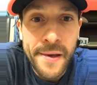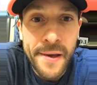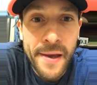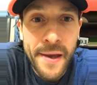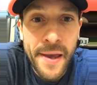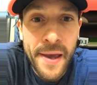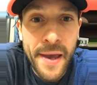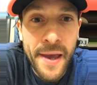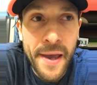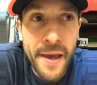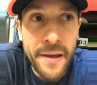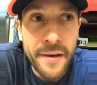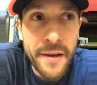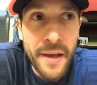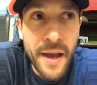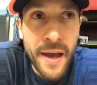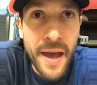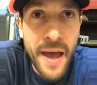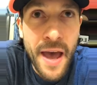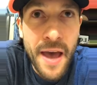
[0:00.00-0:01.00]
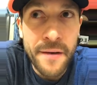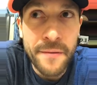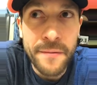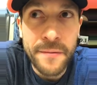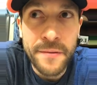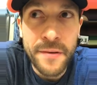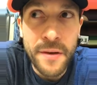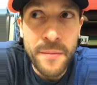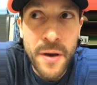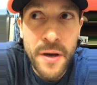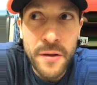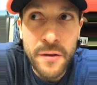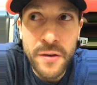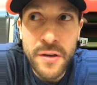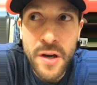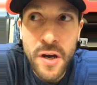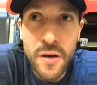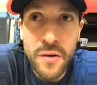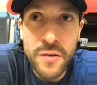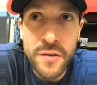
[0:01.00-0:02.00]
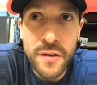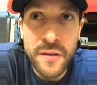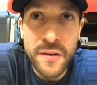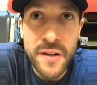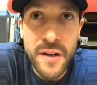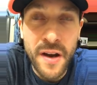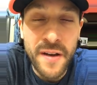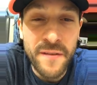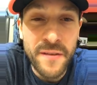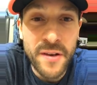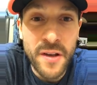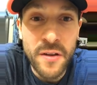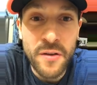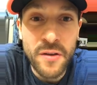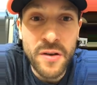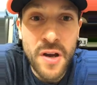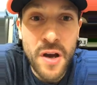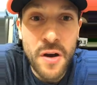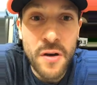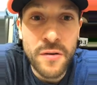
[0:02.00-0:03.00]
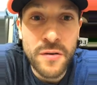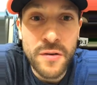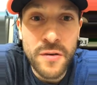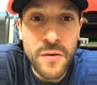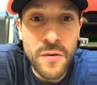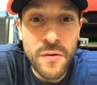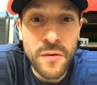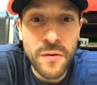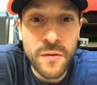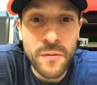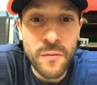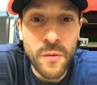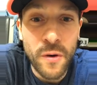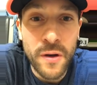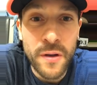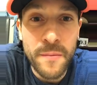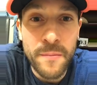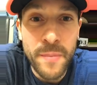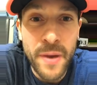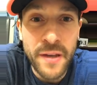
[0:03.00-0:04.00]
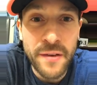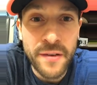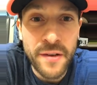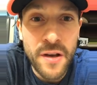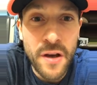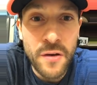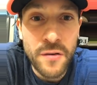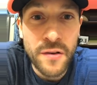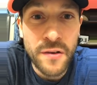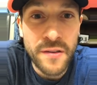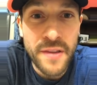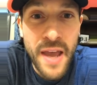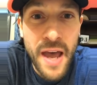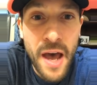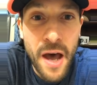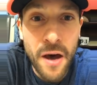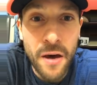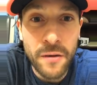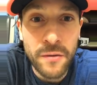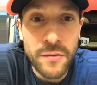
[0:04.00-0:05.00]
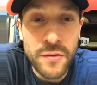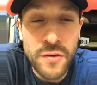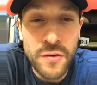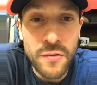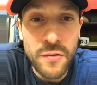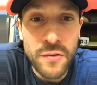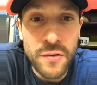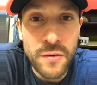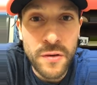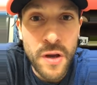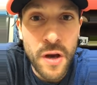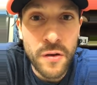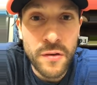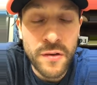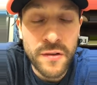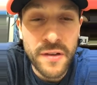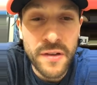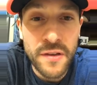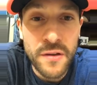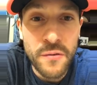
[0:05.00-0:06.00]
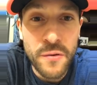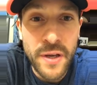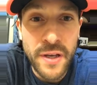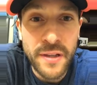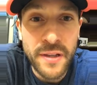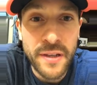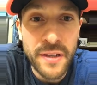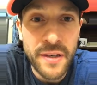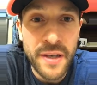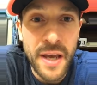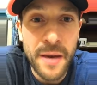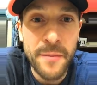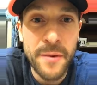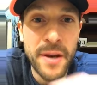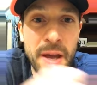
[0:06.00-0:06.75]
And I have some other coaches here. I have another coach who's one of the best coaches now, junior coaches in New England coming